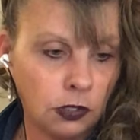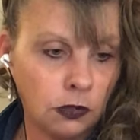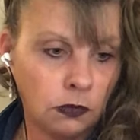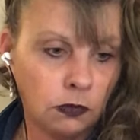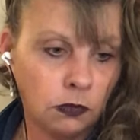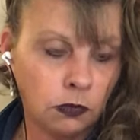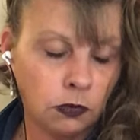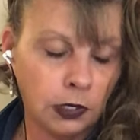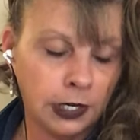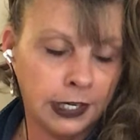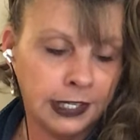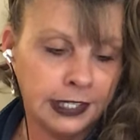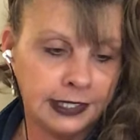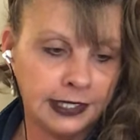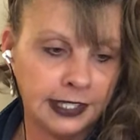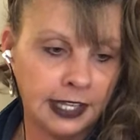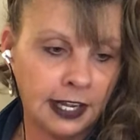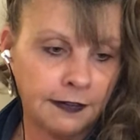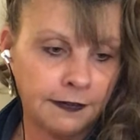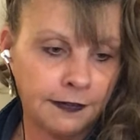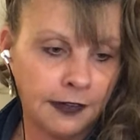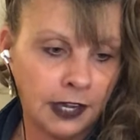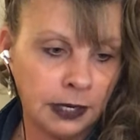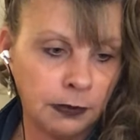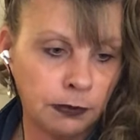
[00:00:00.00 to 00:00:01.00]
raise that
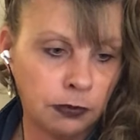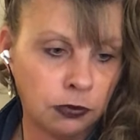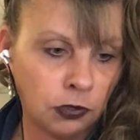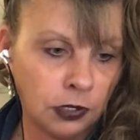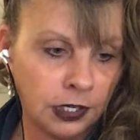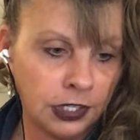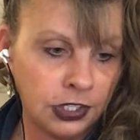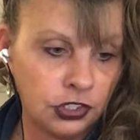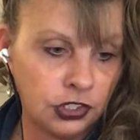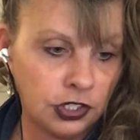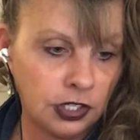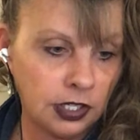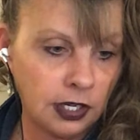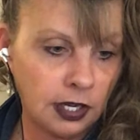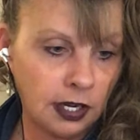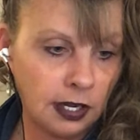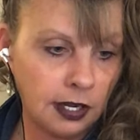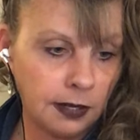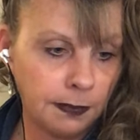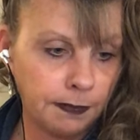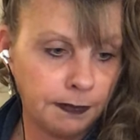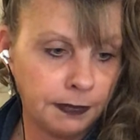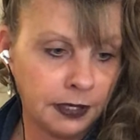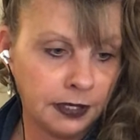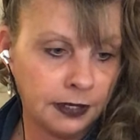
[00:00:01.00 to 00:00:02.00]
vibration
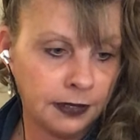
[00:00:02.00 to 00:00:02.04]
up.